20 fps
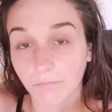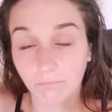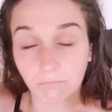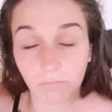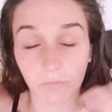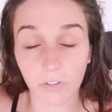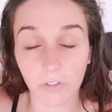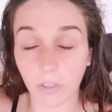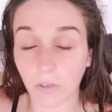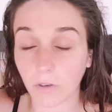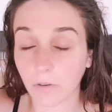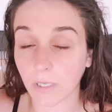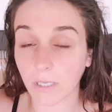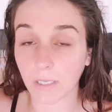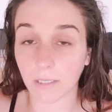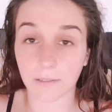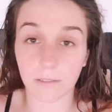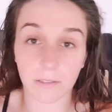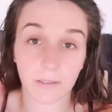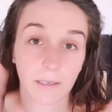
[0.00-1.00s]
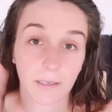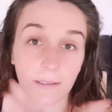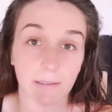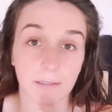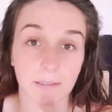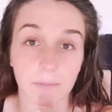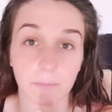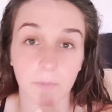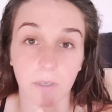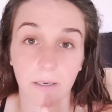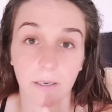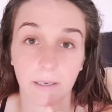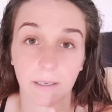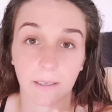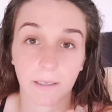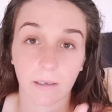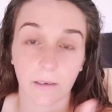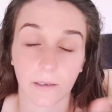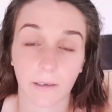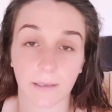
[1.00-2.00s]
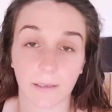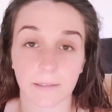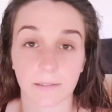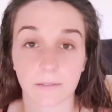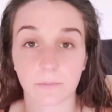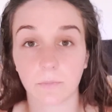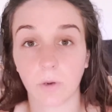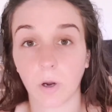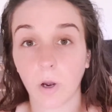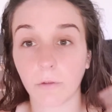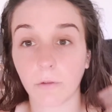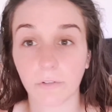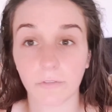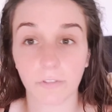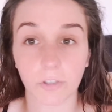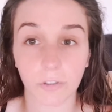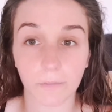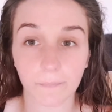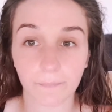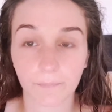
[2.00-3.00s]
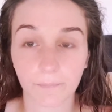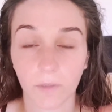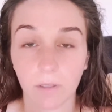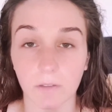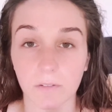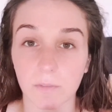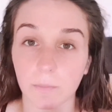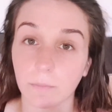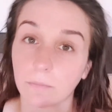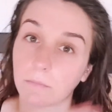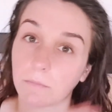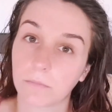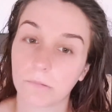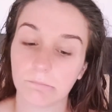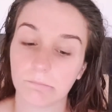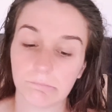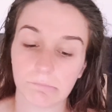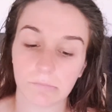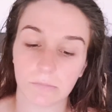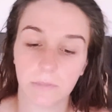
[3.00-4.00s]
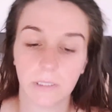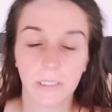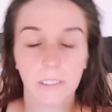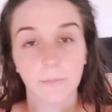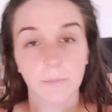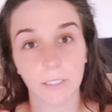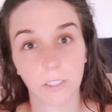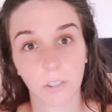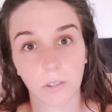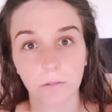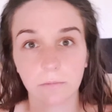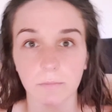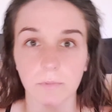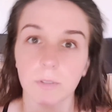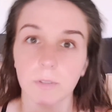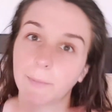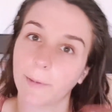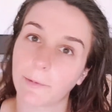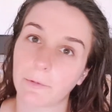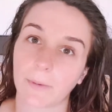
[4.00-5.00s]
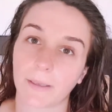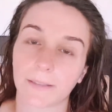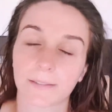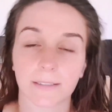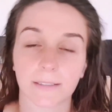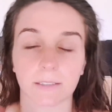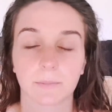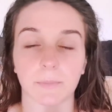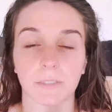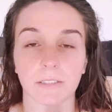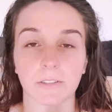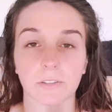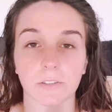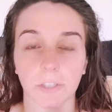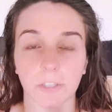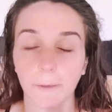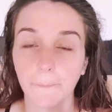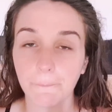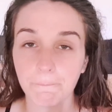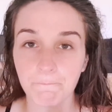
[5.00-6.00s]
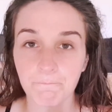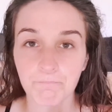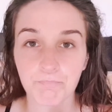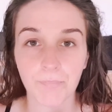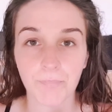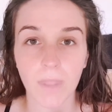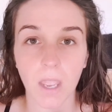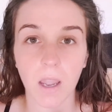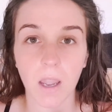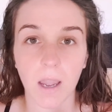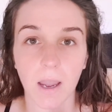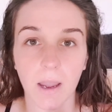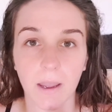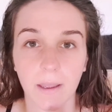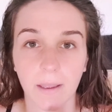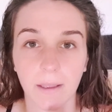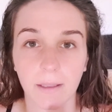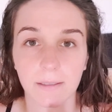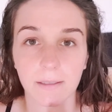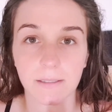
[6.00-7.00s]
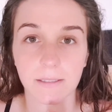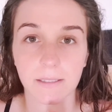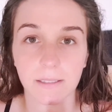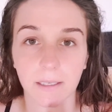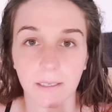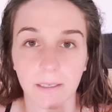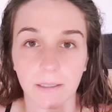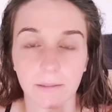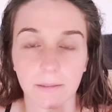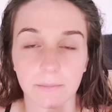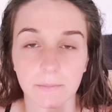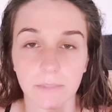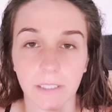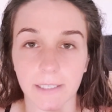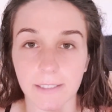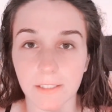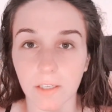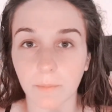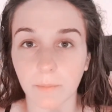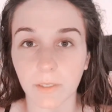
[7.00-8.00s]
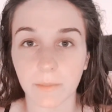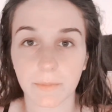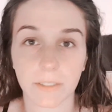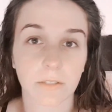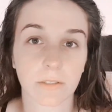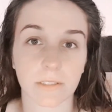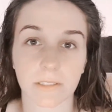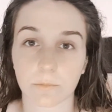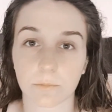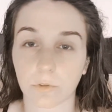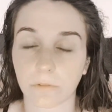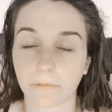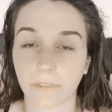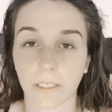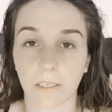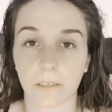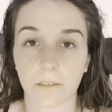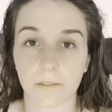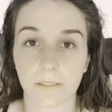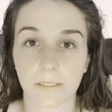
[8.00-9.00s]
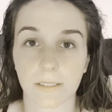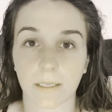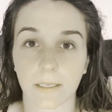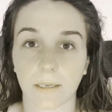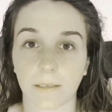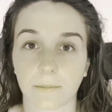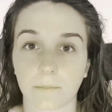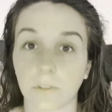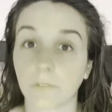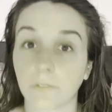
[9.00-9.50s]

So yeah, so that is my, I guess, overview. It's a little bit long, maybe about six minutes or so. And um, yeah, so I'm going to be doing some more videos, um, of